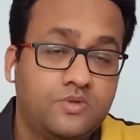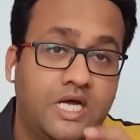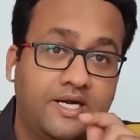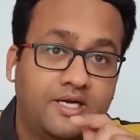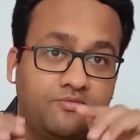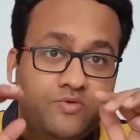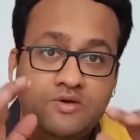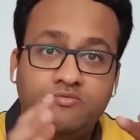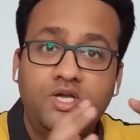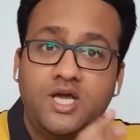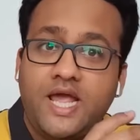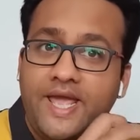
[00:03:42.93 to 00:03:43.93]
that when
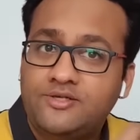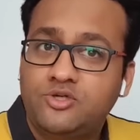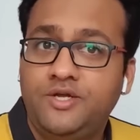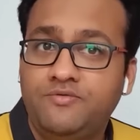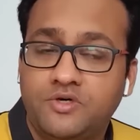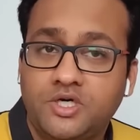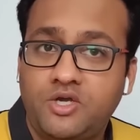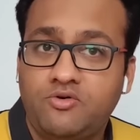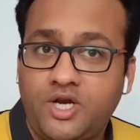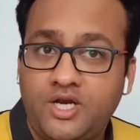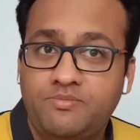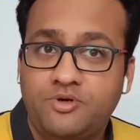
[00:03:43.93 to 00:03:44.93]
we are actually working
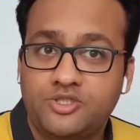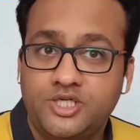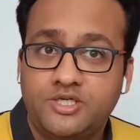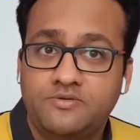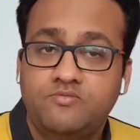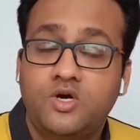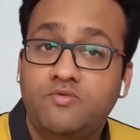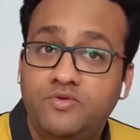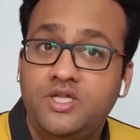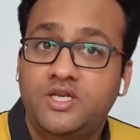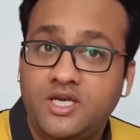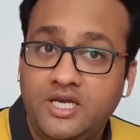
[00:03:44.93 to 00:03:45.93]
on any project, what
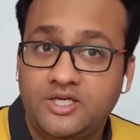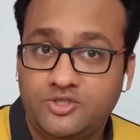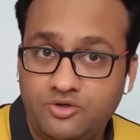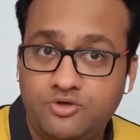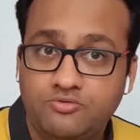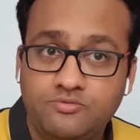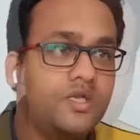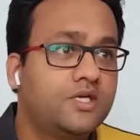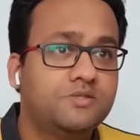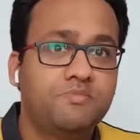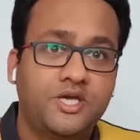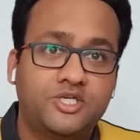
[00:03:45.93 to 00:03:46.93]
we really should do
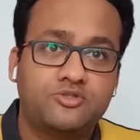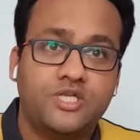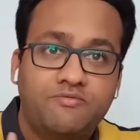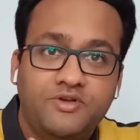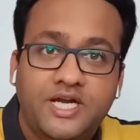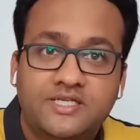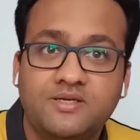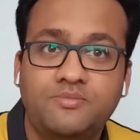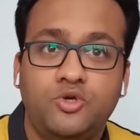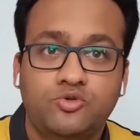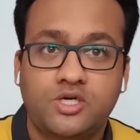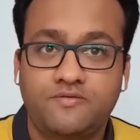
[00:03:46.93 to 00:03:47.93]
is make sure that we get some
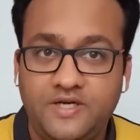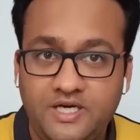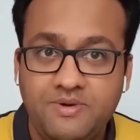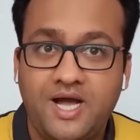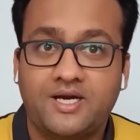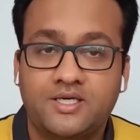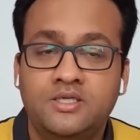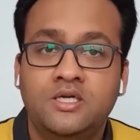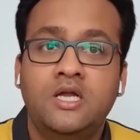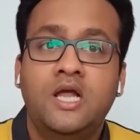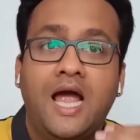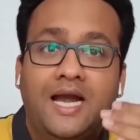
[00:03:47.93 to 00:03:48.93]
user feedback
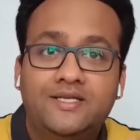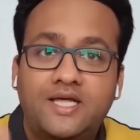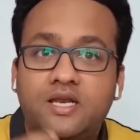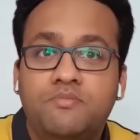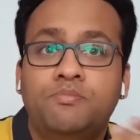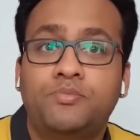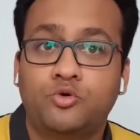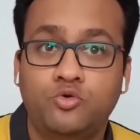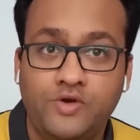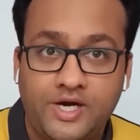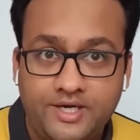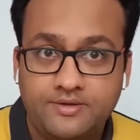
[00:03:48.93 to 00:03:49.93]
and then
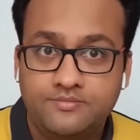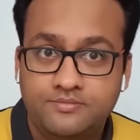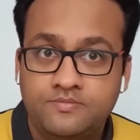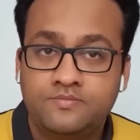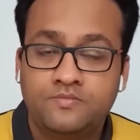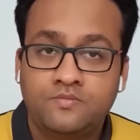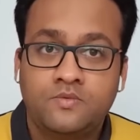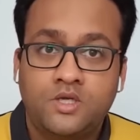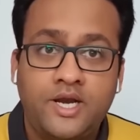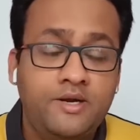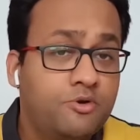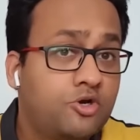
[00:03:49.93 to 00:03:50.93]
improve it,
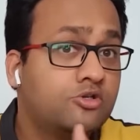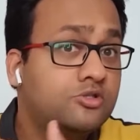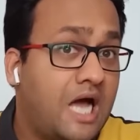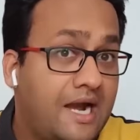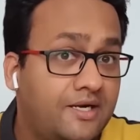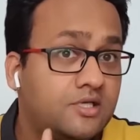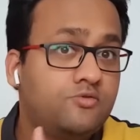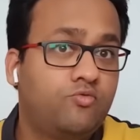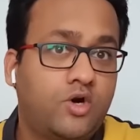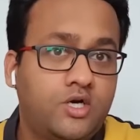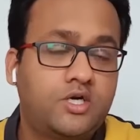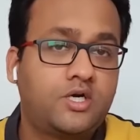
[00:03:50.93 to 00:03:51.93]
right? Because that is
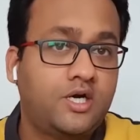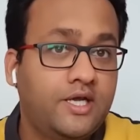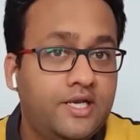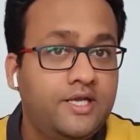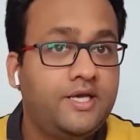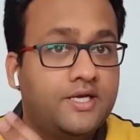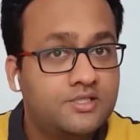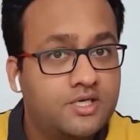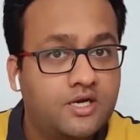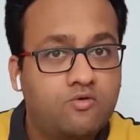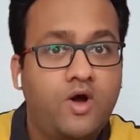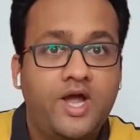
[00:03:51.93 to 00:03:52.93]
what really is
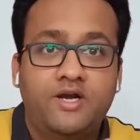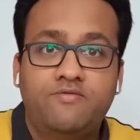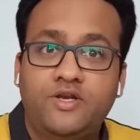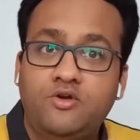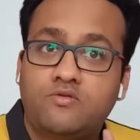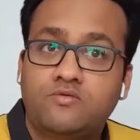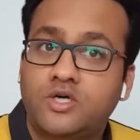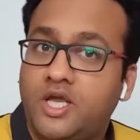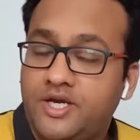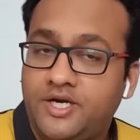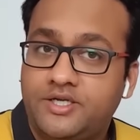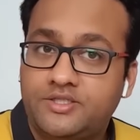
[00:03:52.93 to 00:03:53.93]
required when you're
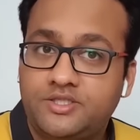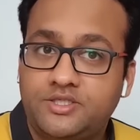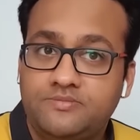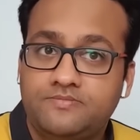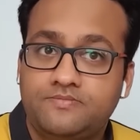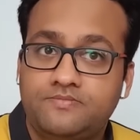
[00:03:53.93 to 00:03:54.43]
working in industry.